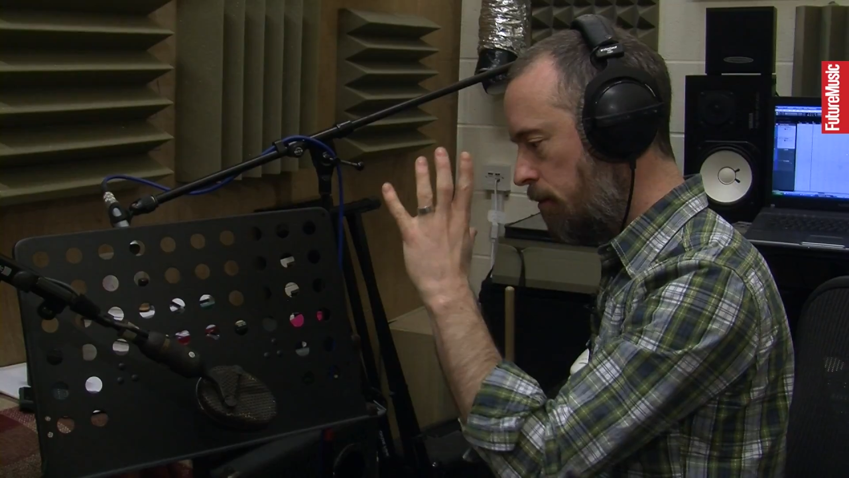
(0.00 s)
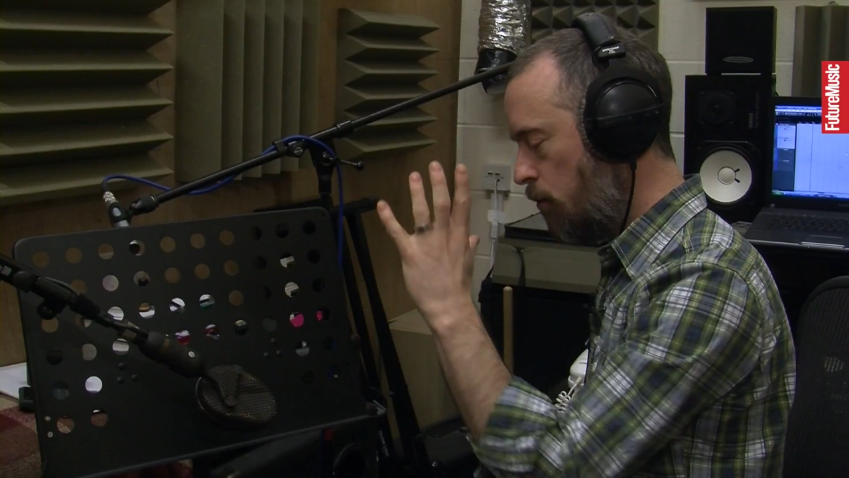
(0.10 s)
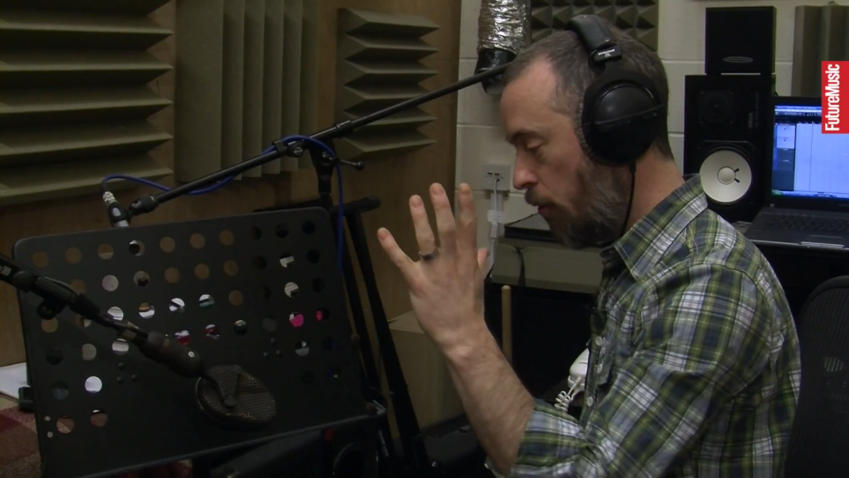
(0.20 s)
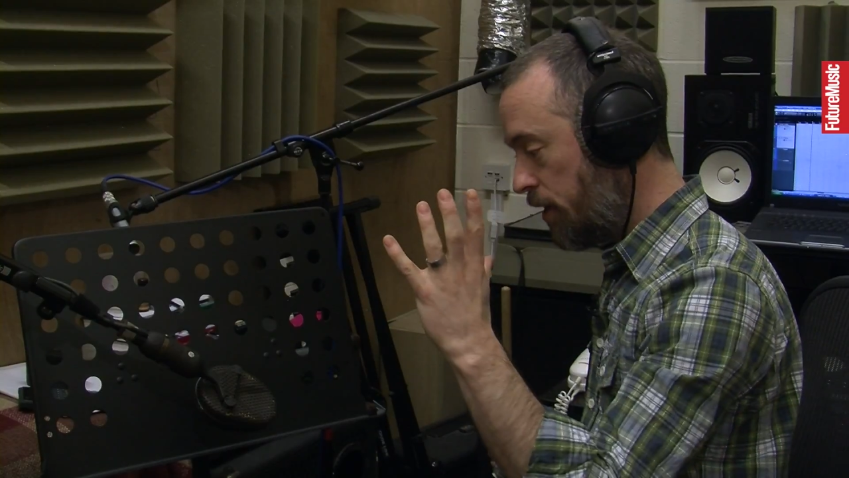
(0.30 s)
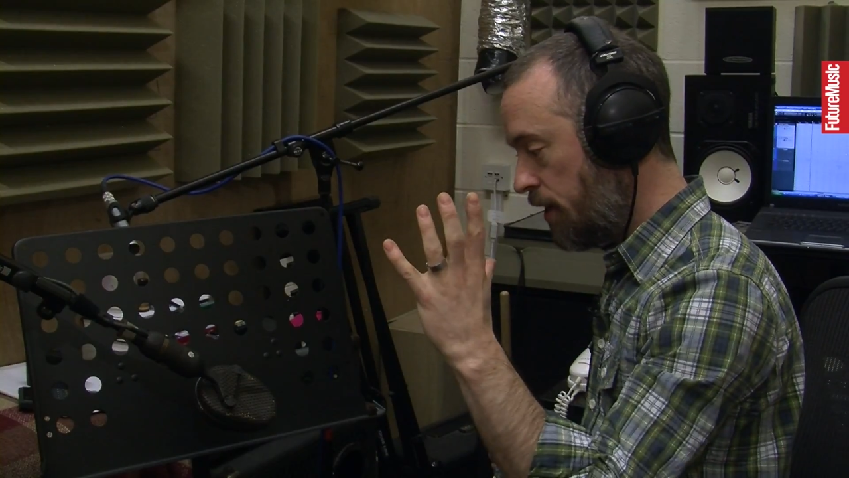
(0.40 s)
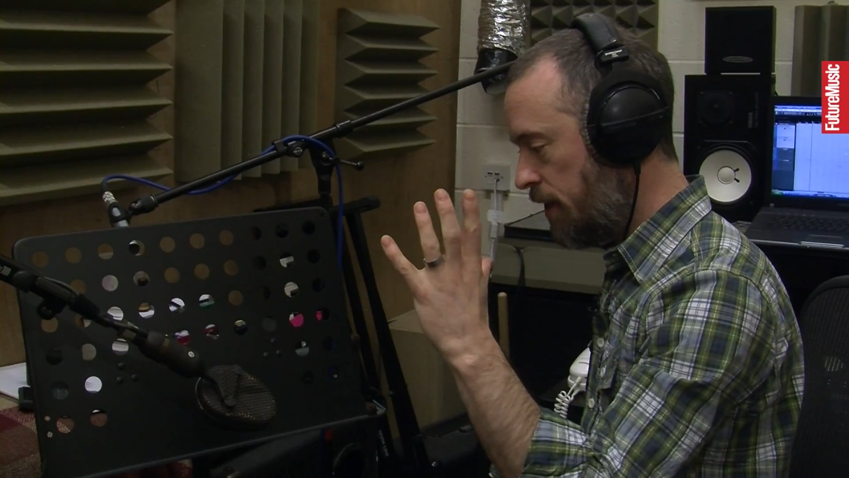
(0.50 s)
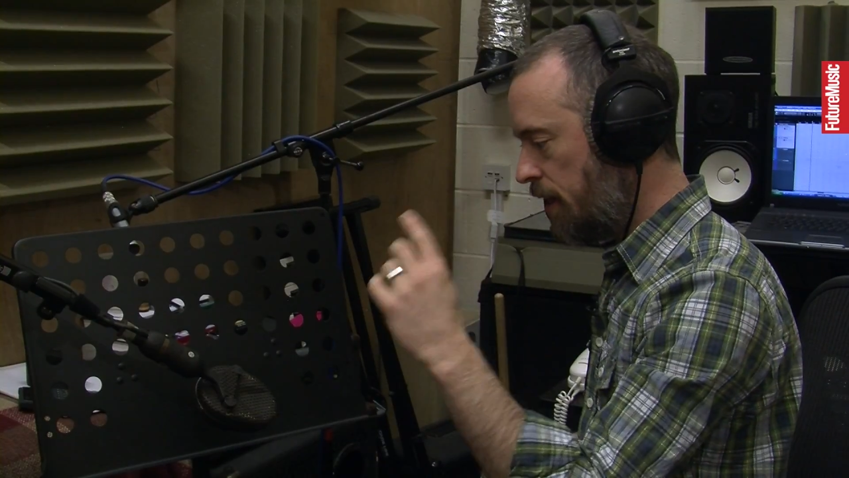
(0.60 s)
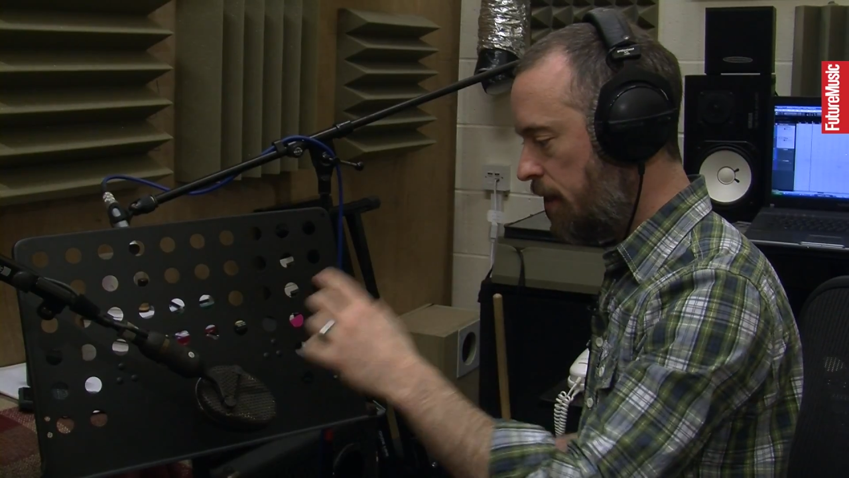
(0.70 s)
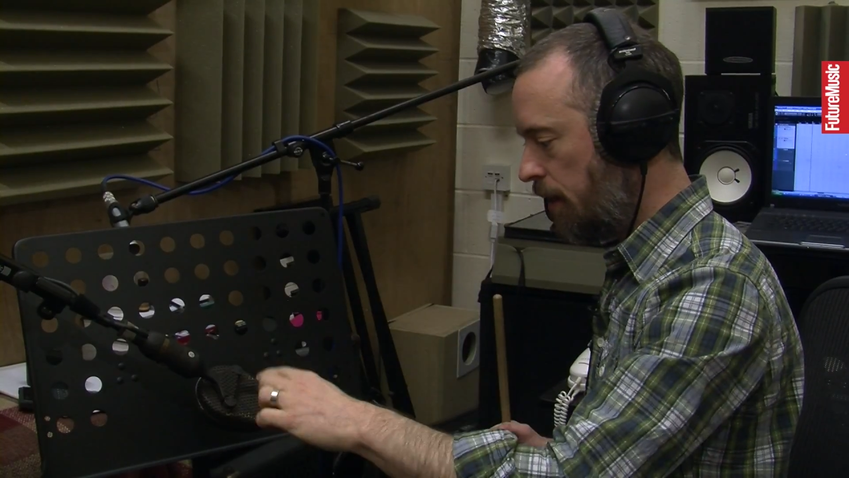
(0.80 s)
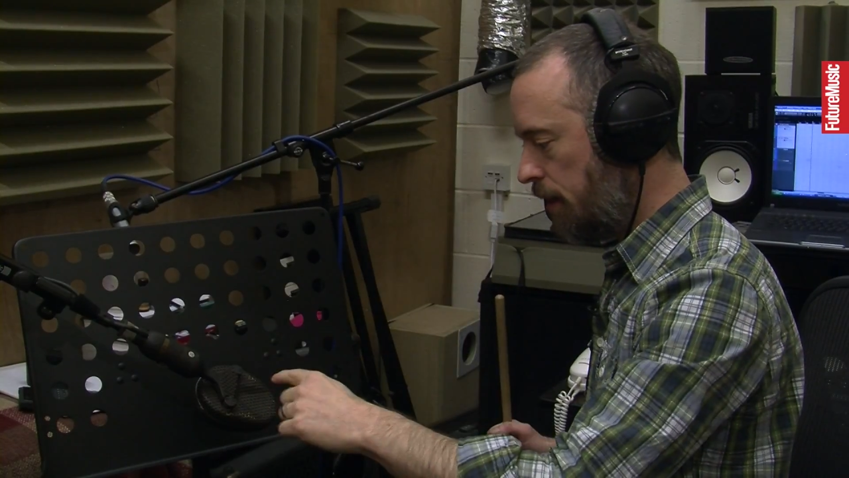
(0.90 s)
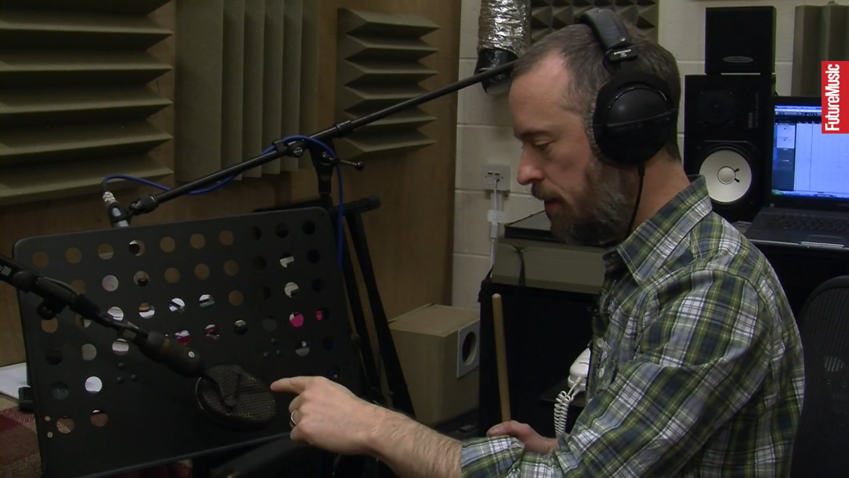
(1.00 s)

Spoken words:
more into the centre as